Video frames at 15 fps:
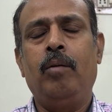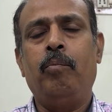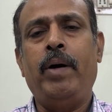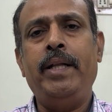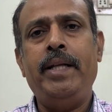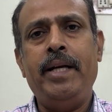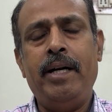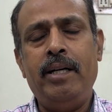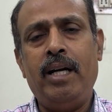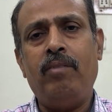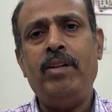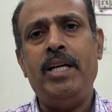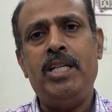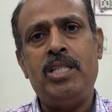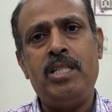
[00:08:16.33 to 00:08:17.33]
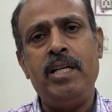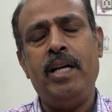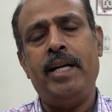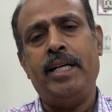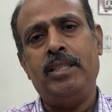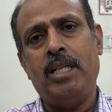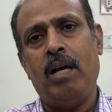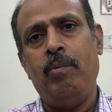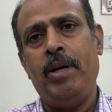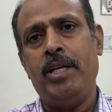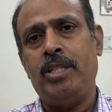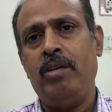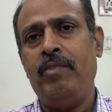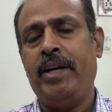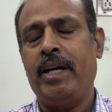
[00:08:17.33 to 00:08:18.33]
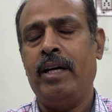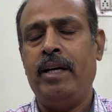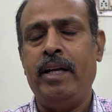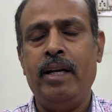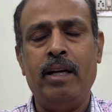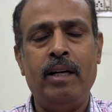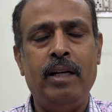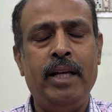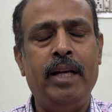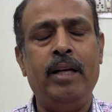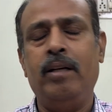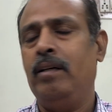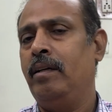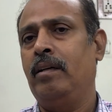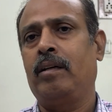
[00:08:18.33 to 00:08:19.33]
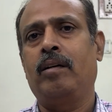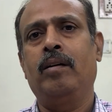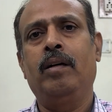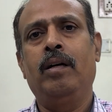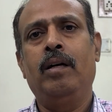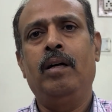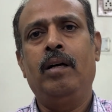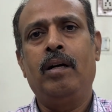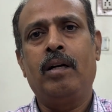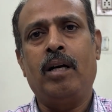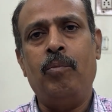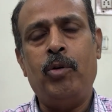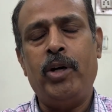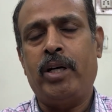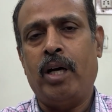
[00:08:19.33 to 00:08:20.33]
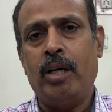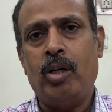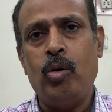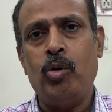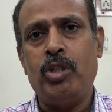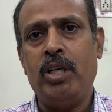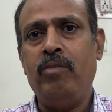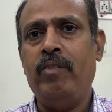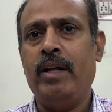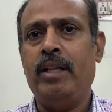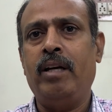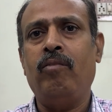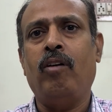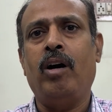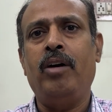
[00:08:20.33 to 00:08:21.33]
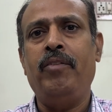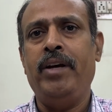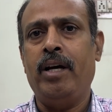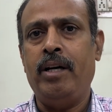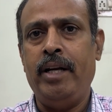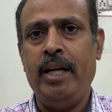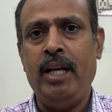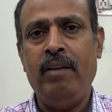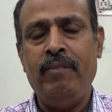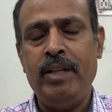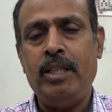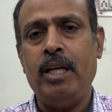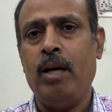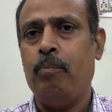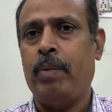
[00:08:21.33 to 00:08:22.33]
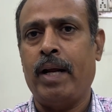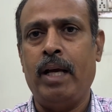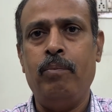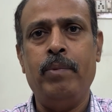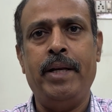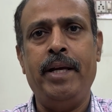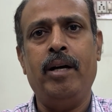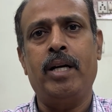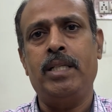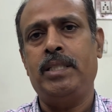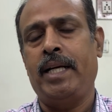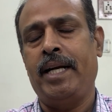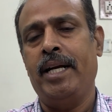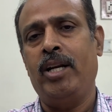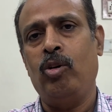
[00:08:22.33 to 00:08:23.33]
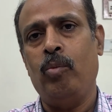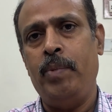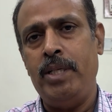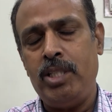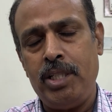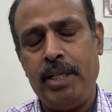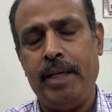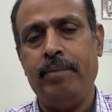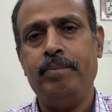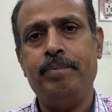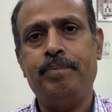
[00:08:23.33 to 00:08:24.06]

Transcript: By the end of the history and examination, we can really come to a conclusion whether what we are dealing with a primary or a secondary obesity.